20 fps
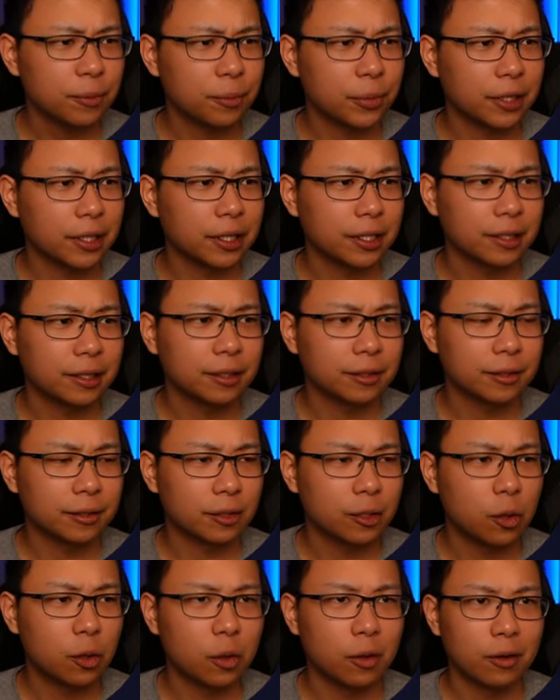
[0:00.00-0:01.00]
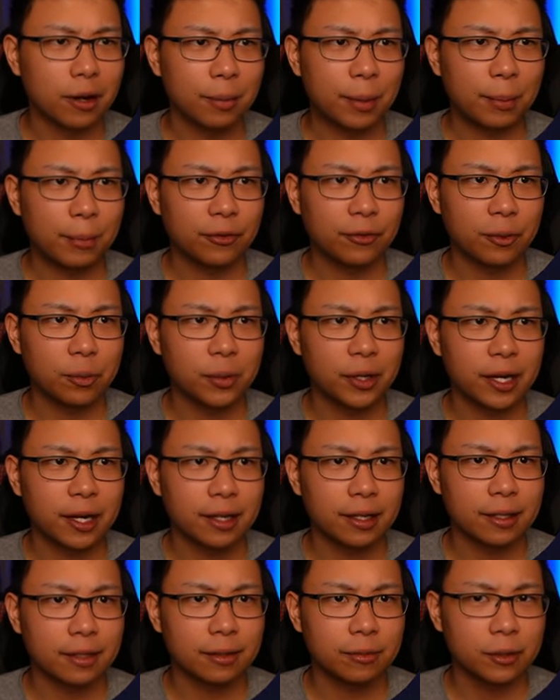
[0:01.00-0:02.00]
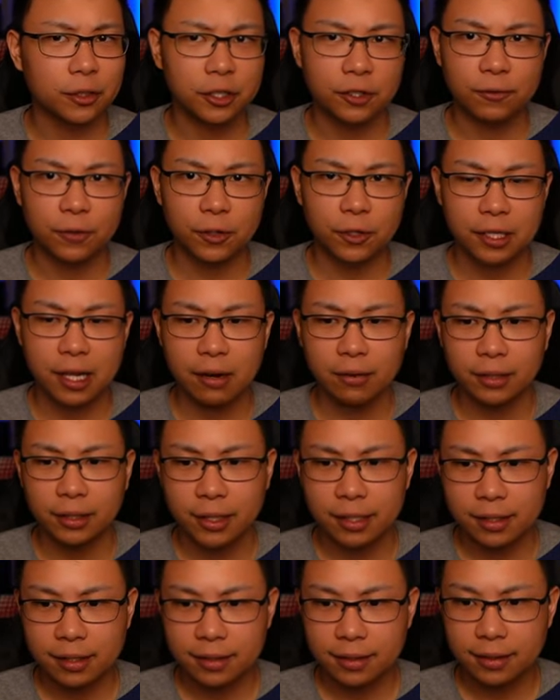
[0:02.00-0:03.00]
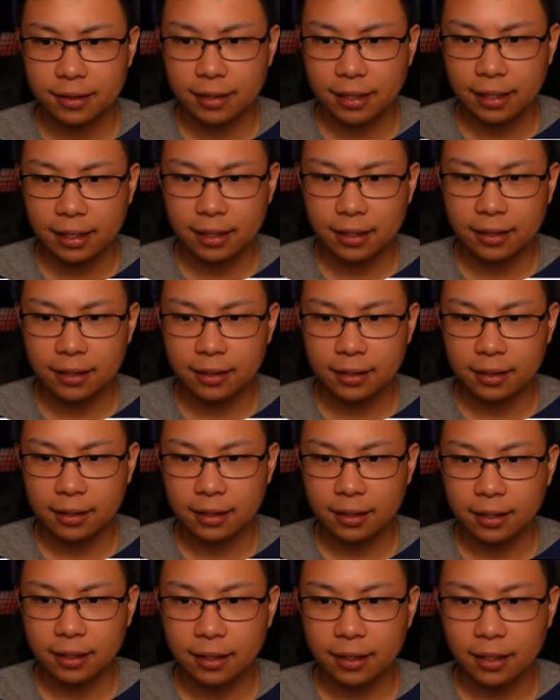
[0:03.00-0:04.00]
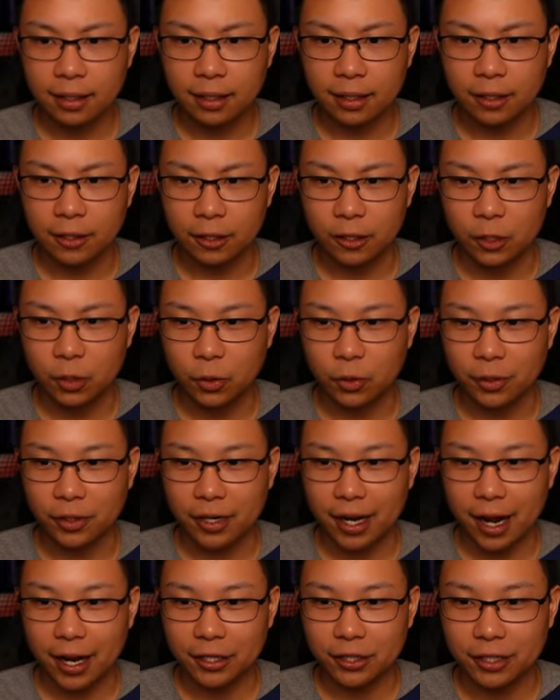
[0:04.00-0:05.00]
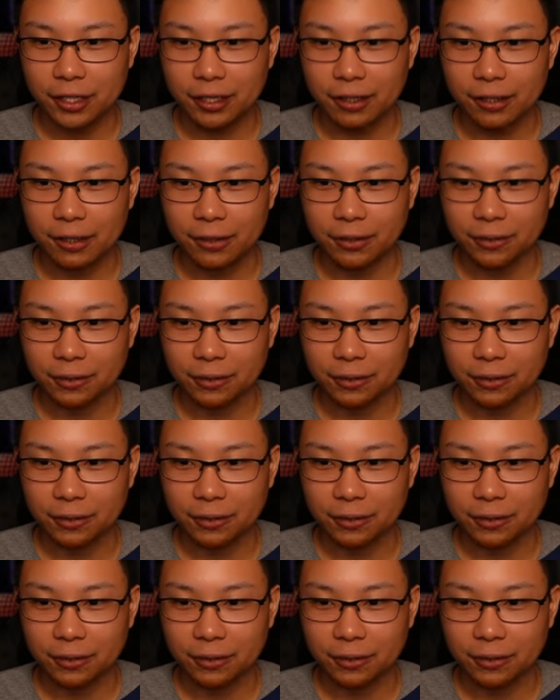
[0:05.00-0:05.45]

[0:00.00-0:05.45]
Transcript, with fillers: pretty cool, I remember, from what I when she first got released. The new Hydra hero.